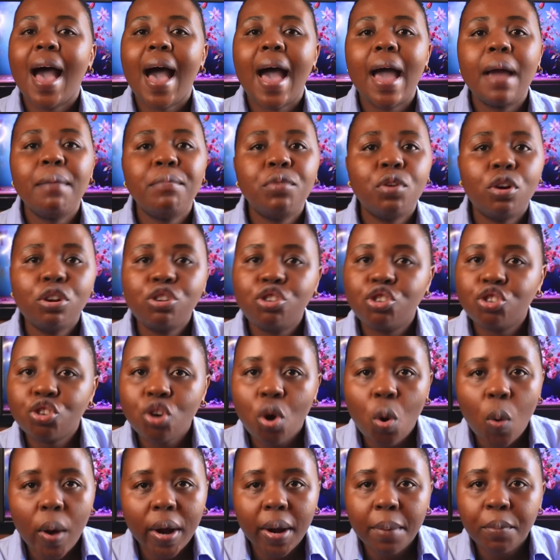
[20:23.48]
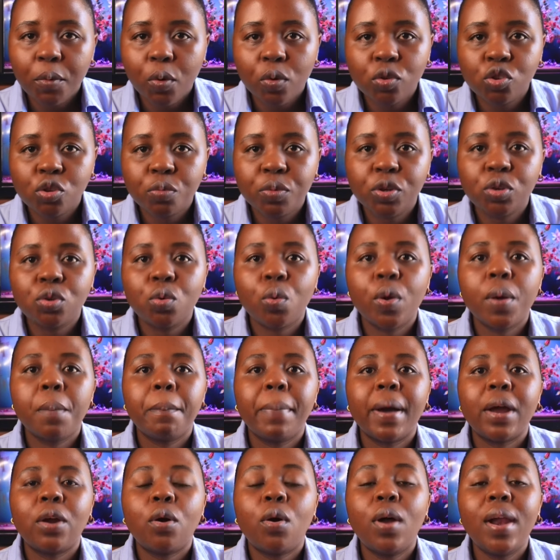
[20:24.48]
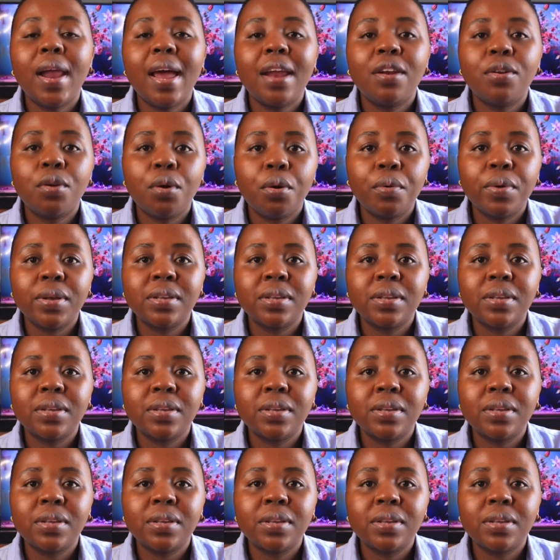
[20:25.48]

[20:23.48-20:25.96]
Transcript: I'm not sure what I'm going to be doing, but all I know